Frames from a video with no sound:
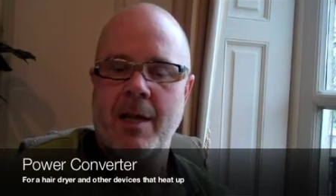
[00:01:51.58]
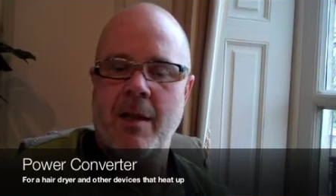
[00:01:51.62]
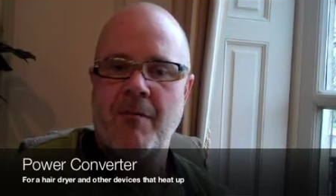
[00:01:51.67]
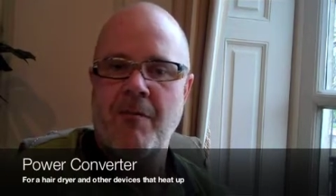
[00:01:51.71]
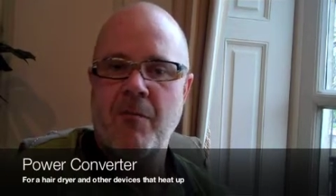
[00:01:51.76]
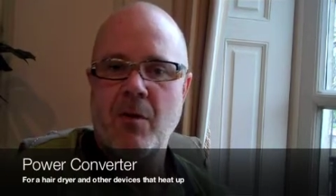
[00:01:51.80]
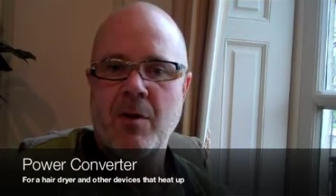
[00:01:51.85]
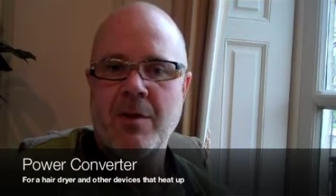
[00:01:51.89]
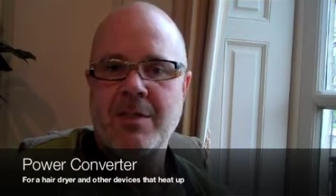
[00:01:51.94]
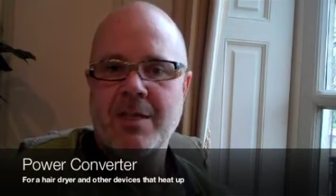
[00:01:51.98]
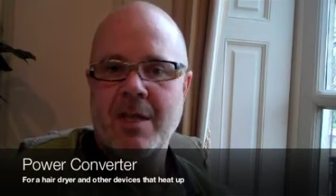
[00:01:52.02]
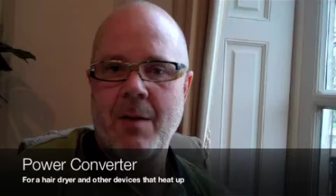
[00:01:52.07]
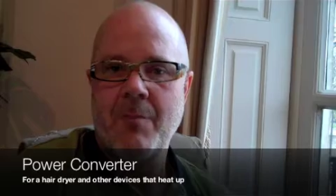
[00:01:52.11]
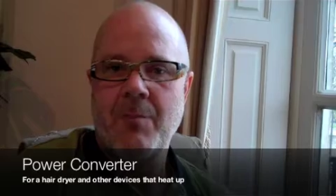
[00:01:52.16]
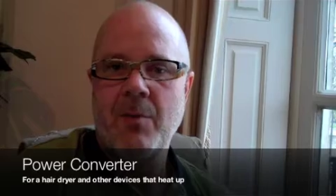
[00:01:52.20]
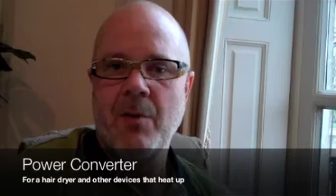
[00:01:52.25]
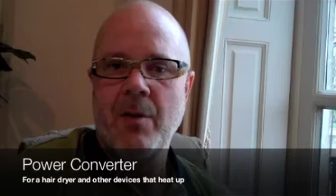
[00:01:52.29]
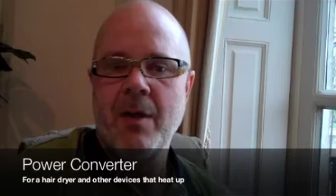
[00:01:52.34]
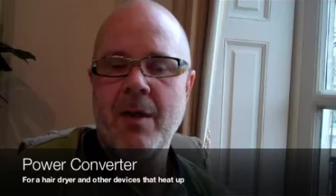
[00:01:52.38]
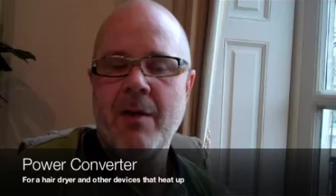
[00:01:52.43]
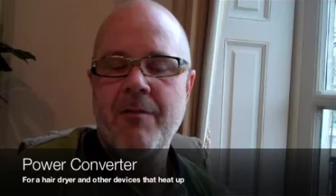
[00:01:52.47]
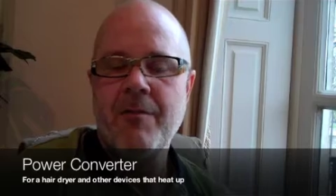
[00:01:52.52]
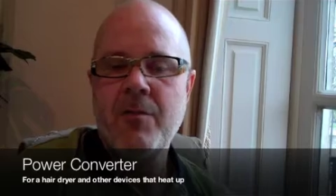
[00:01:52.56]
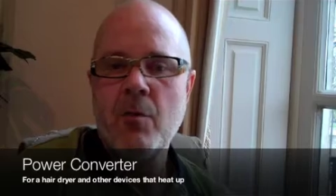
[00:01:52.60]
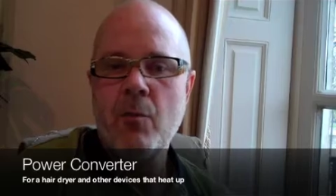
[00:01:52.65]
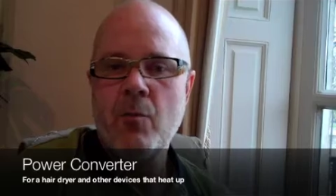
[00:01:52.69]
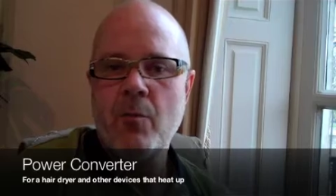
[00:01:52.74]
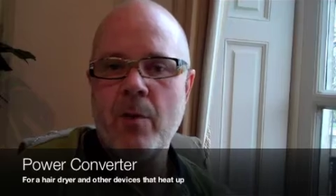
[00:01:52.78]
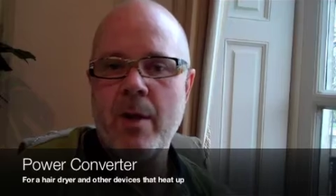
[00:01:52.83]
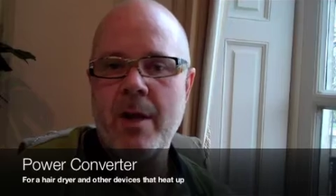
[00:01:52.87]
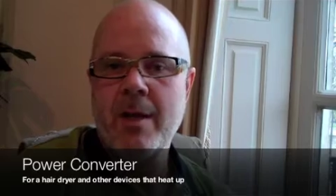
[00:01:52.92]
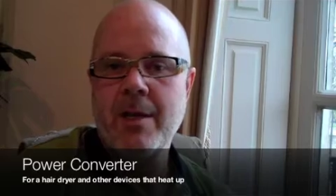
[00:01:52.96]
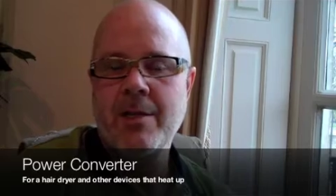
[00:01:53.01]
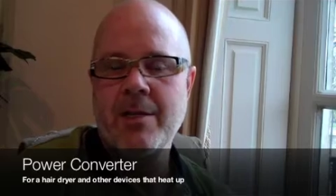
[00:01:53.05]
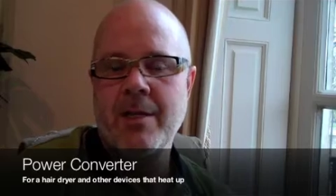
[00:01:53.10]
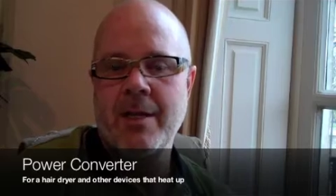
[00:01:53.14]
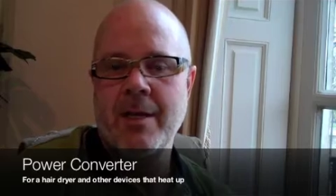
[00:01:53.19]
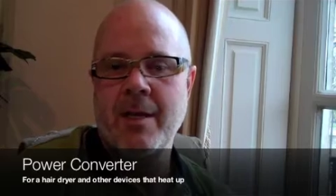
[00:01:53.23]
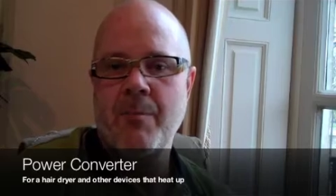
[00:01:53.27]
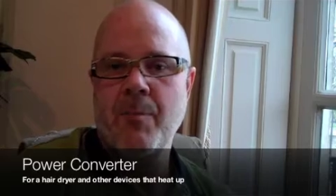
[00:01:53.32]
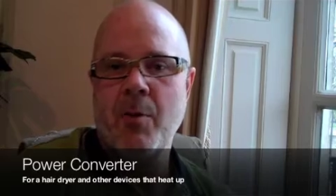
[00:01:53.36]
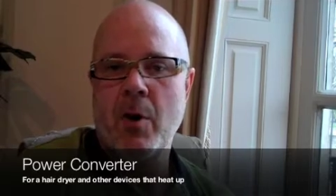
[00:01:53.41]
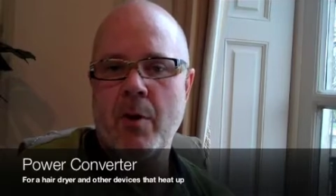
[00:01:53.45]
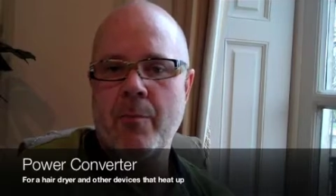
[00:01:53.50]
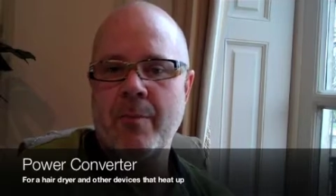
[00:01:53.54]
Now, for example, if you rent an
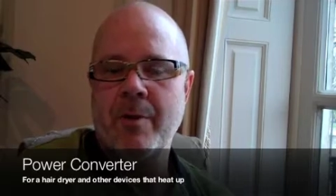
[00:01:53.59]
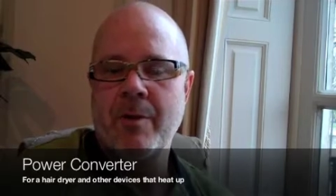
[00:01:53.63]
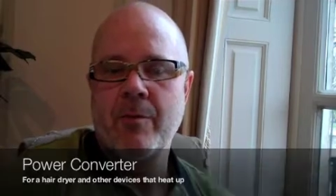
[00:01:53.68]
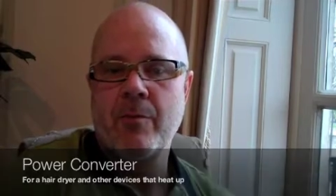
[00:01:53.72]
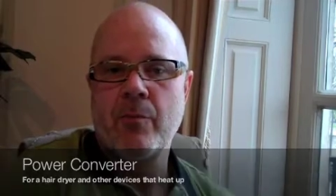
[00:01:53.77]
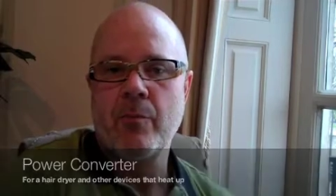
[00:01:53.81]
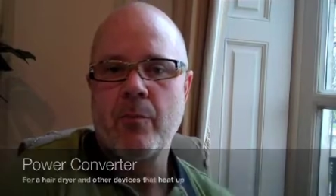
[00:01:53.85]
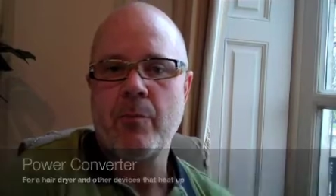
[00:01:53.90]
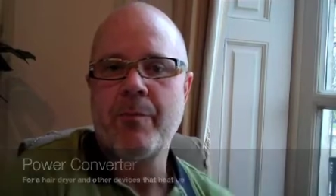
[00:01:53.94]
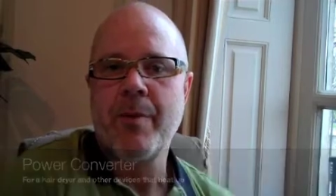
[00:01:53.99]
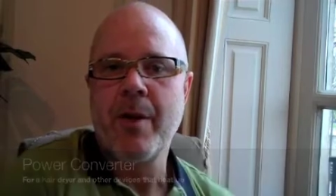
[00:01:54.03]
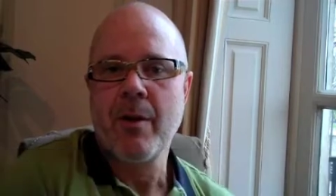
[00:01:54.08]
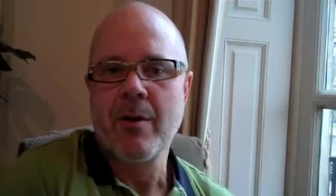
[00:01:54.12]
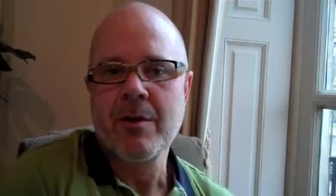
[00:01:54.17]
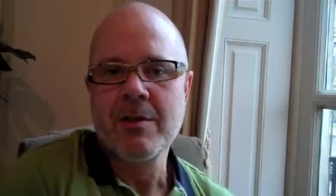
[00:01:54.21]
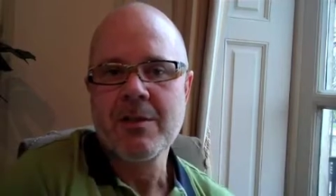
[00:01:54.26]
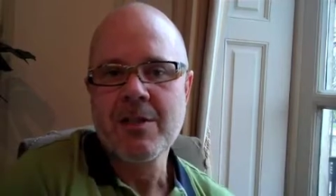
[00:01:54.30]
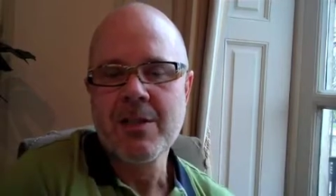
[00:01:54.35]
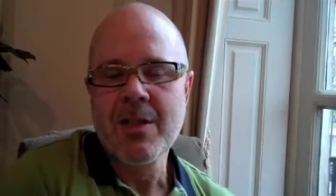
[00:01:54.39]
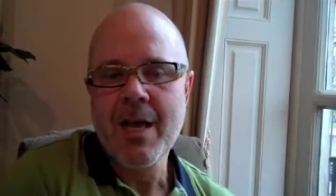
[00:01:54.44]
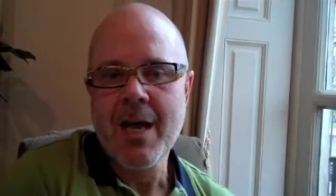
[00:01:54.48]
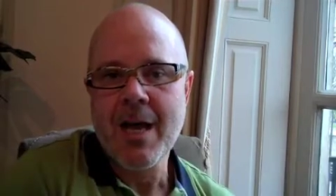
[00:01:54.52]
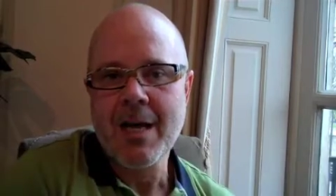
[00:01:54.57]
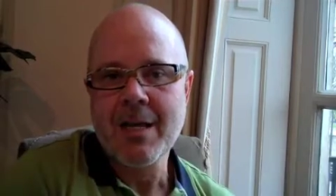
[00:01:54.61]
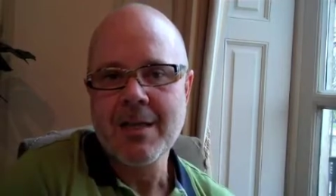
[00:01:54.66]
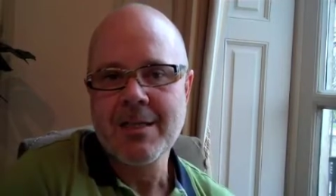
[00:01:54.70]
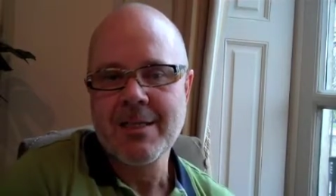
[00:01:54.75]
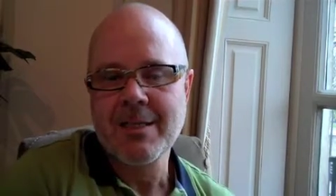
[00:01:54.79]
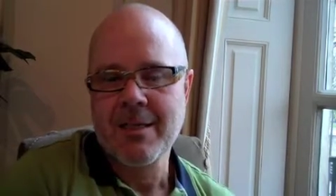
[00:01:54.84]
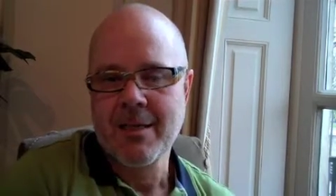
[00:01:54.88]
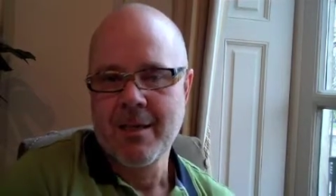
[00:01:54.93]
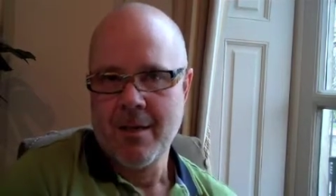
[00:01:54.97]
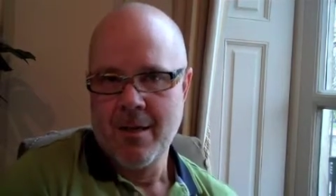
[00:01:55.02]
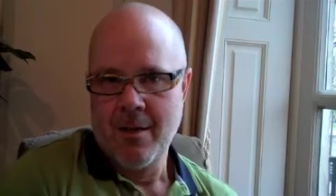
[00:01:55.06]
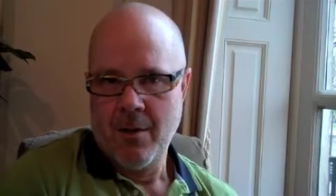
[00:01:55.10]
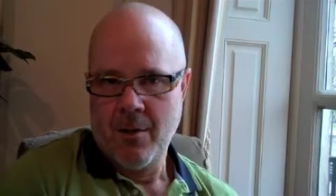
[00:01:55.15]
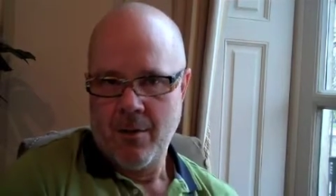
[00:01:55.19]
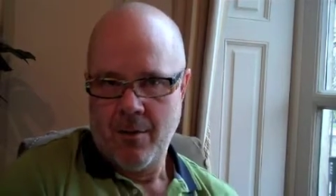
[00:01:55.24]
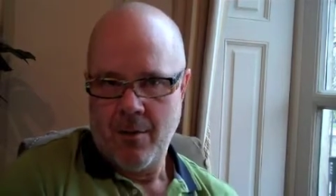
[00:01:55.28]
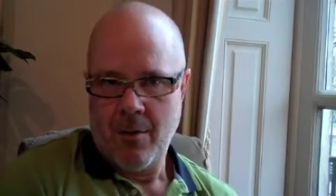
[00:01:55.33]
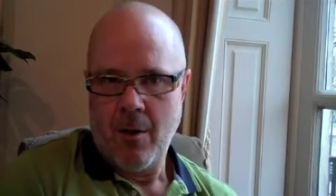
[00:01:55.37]
apartment through Paris Luxe,